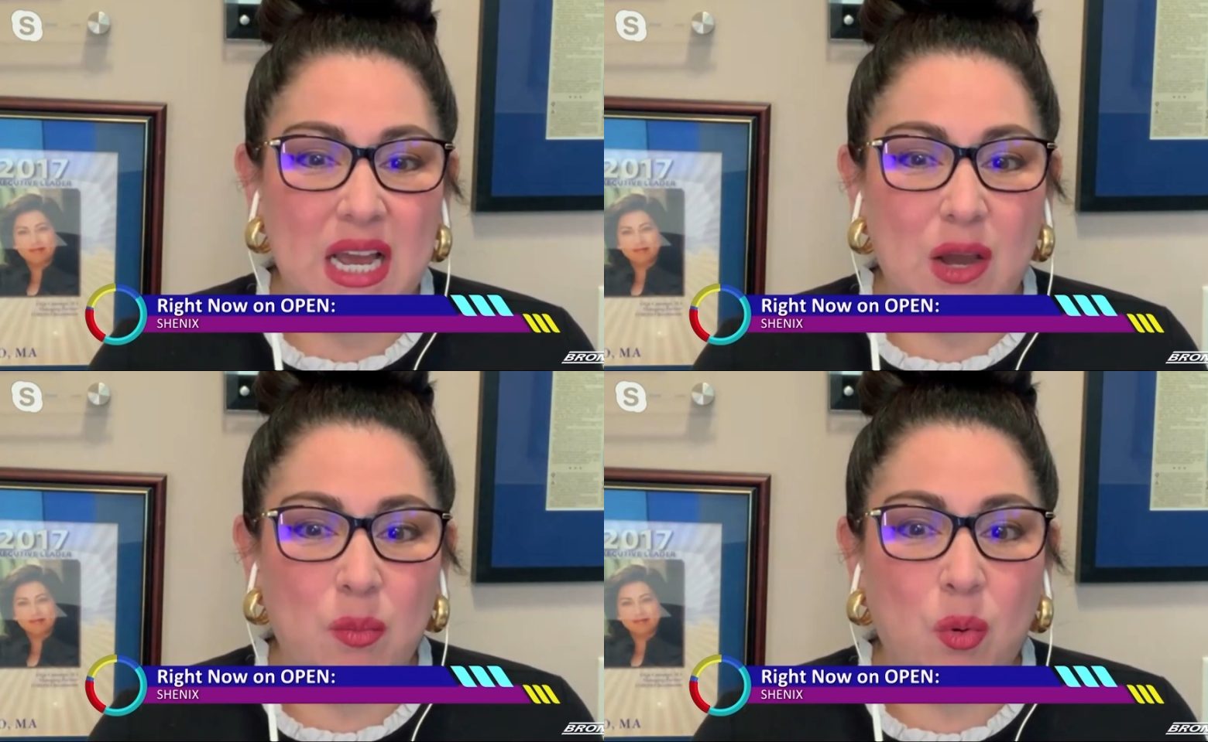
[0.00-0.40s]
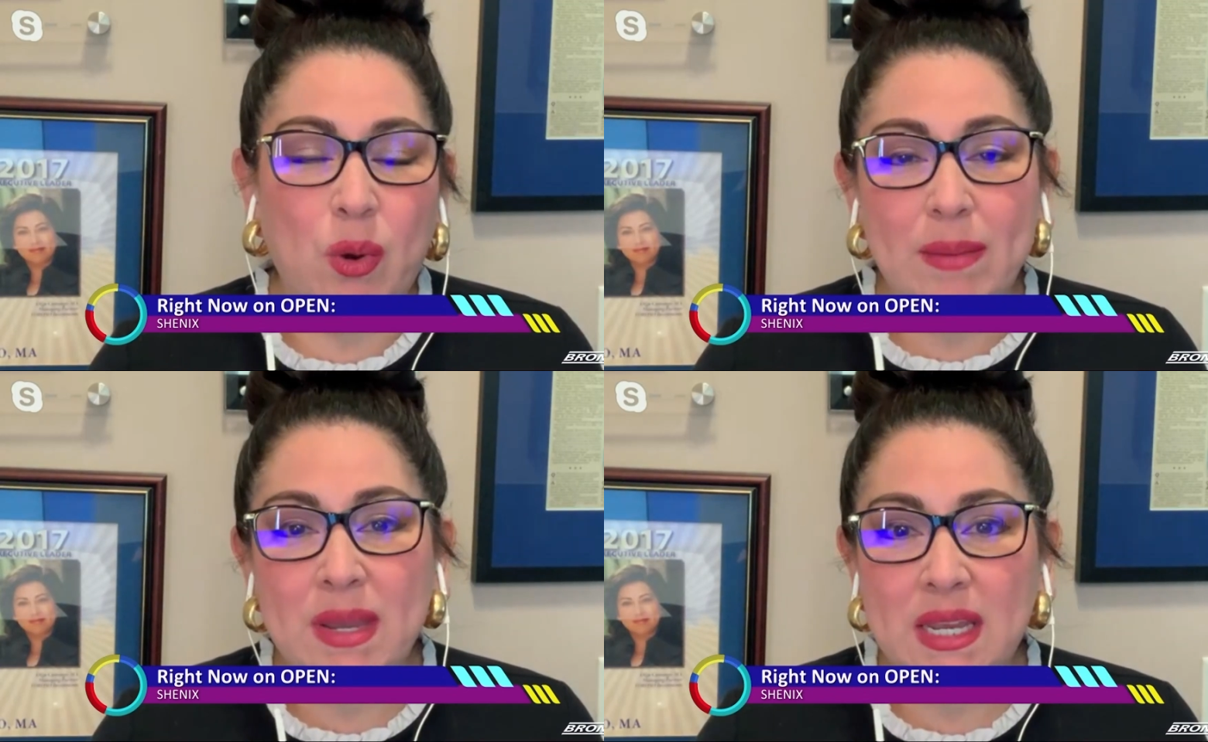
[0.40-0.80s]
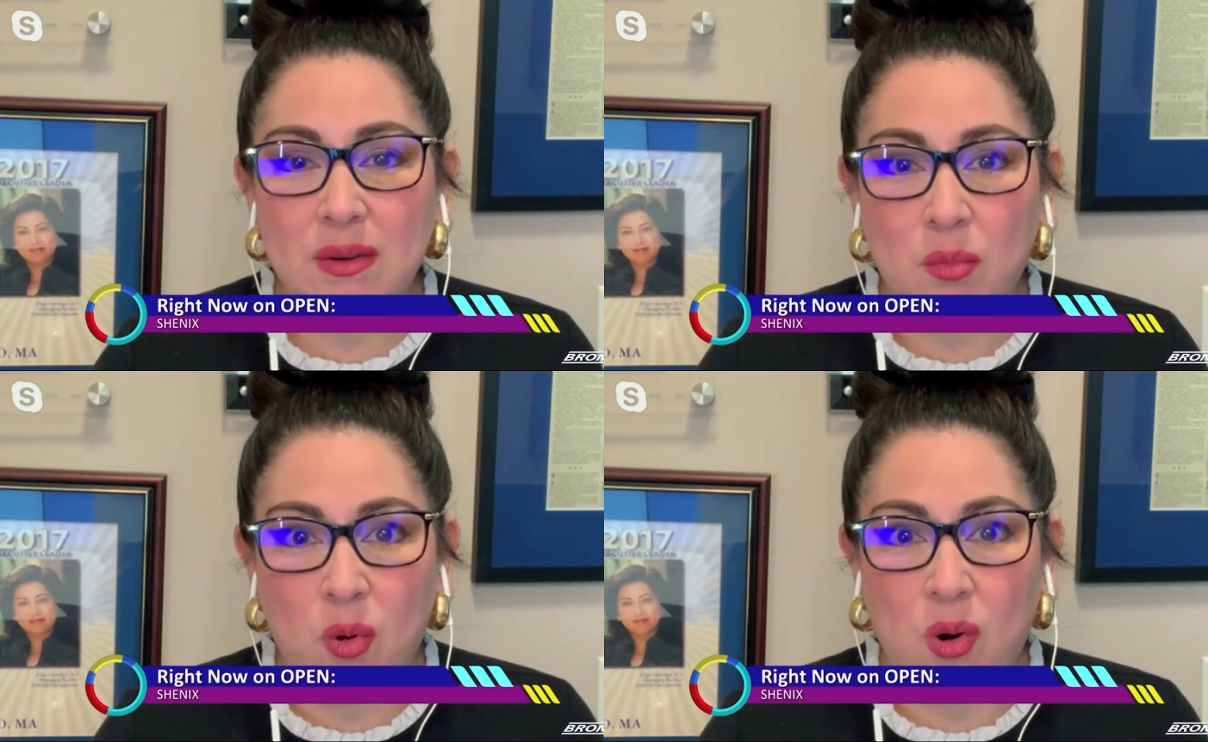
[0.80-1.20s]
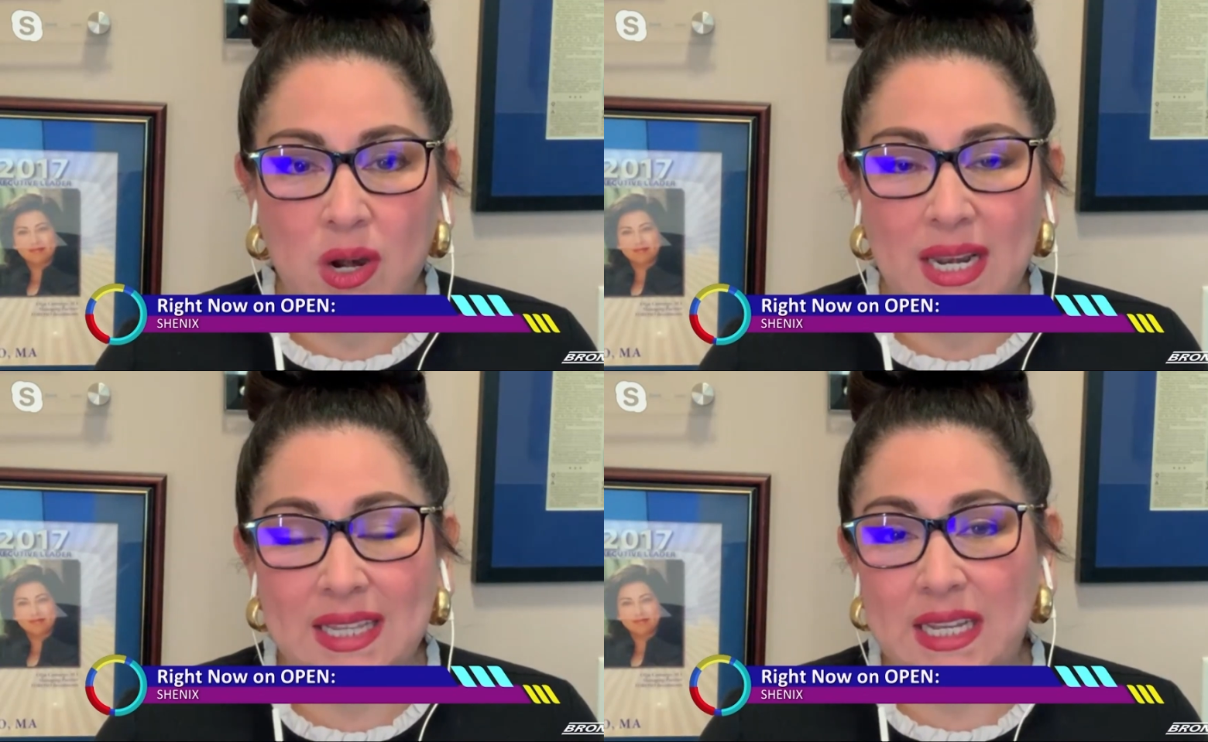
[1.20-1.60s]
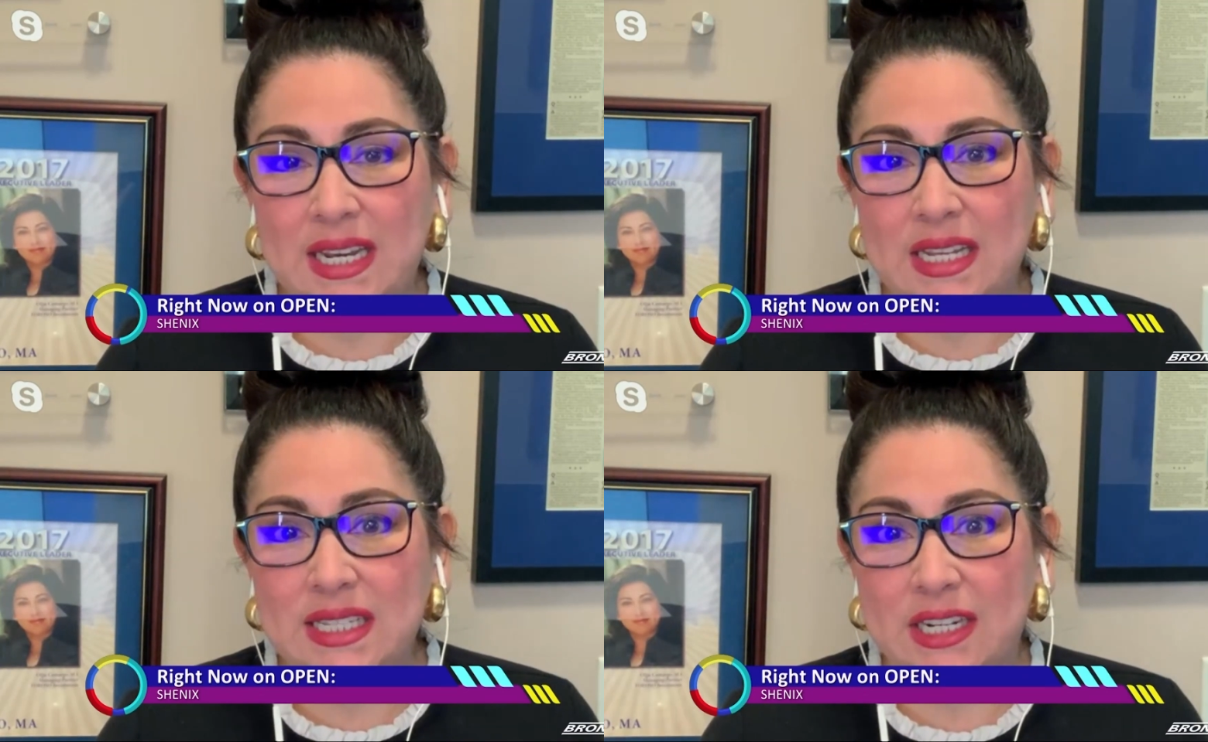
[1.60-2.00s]
Speaker 1: um, women, more
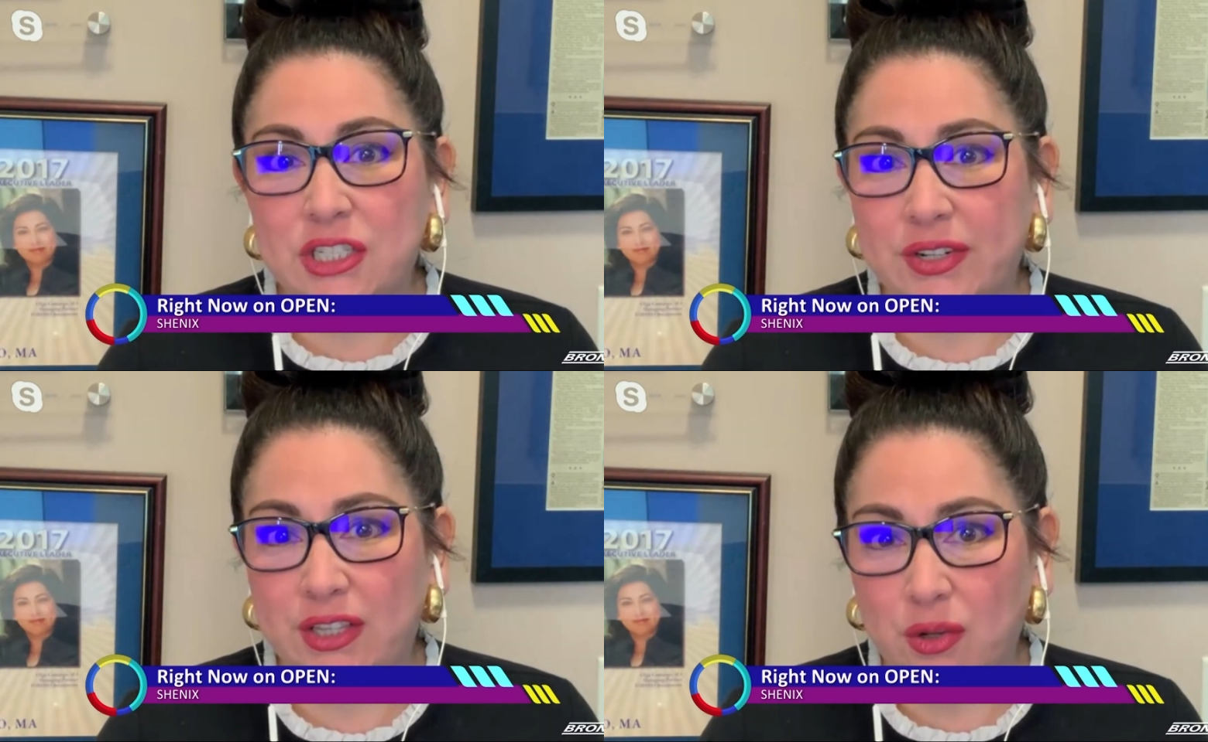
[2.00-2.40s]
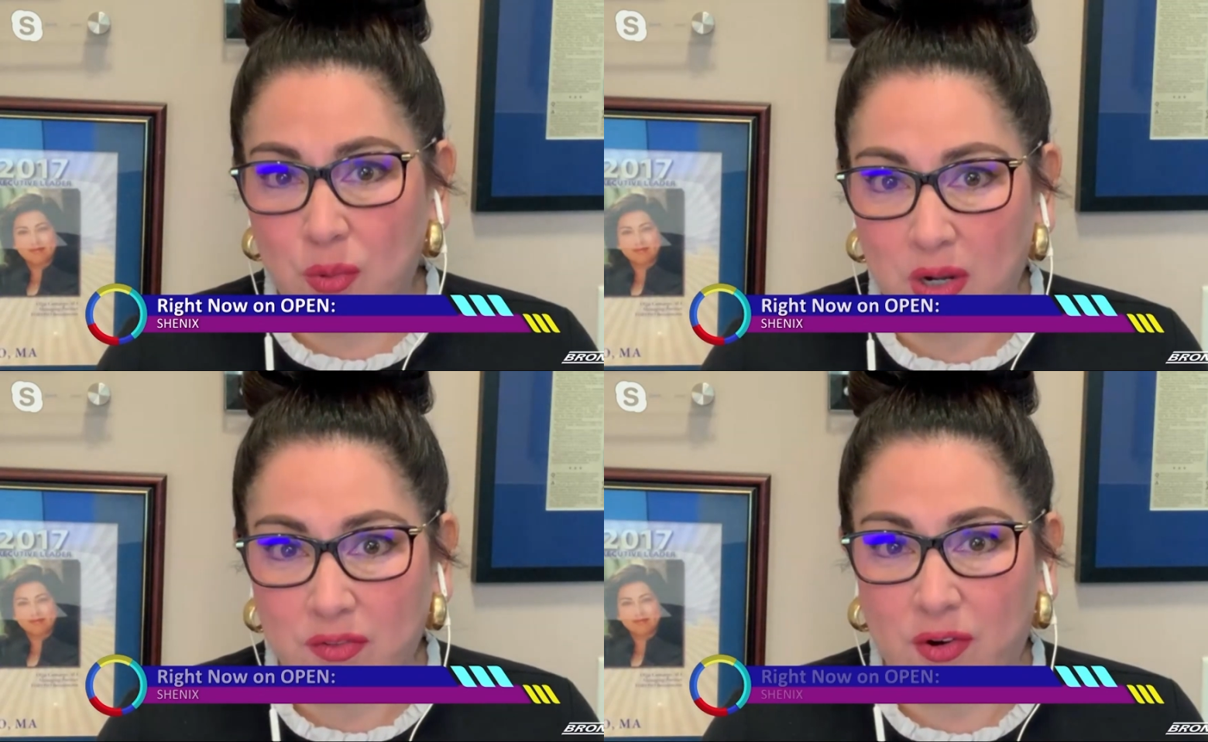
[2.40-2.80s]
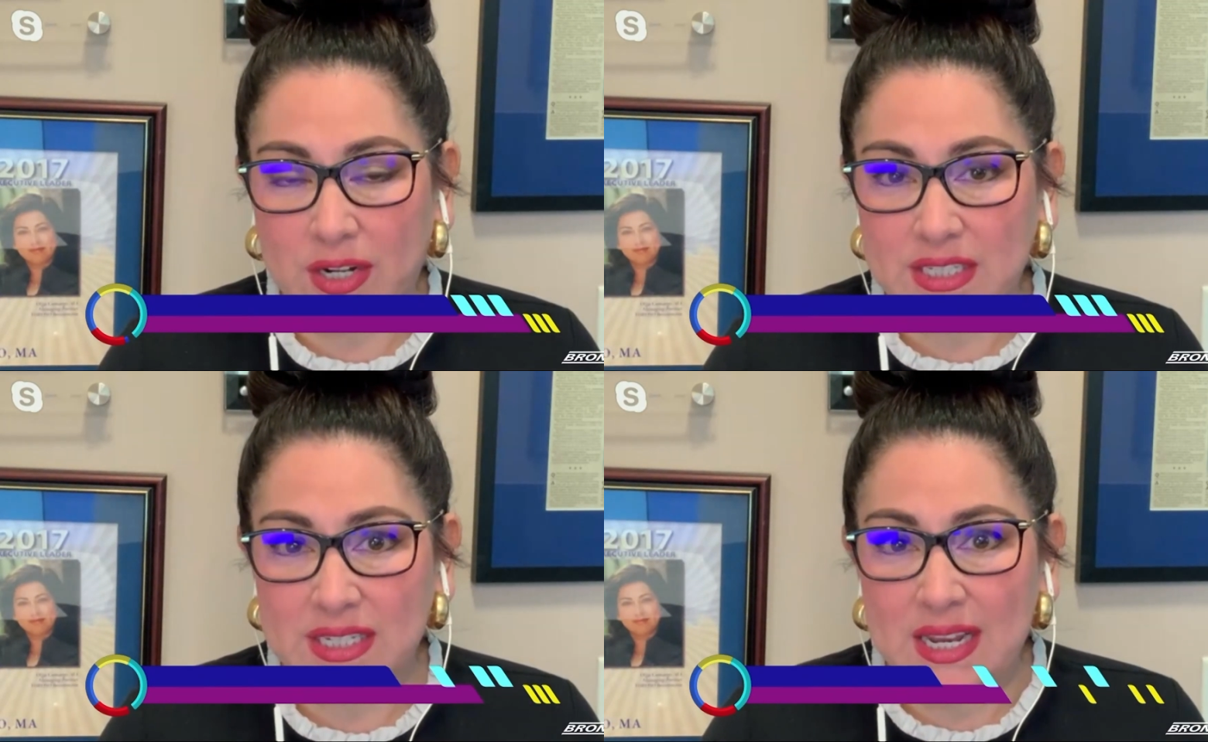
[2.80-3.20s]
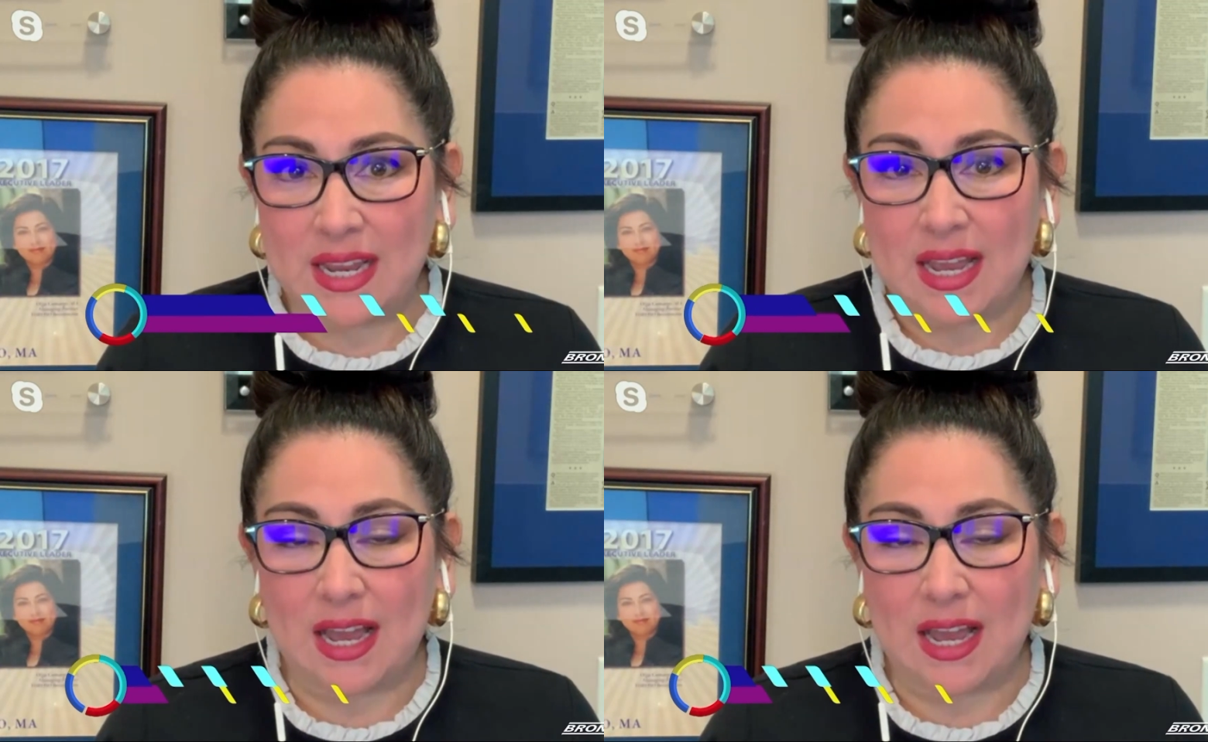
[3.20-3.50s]
Latinas entering the workforce. Ah.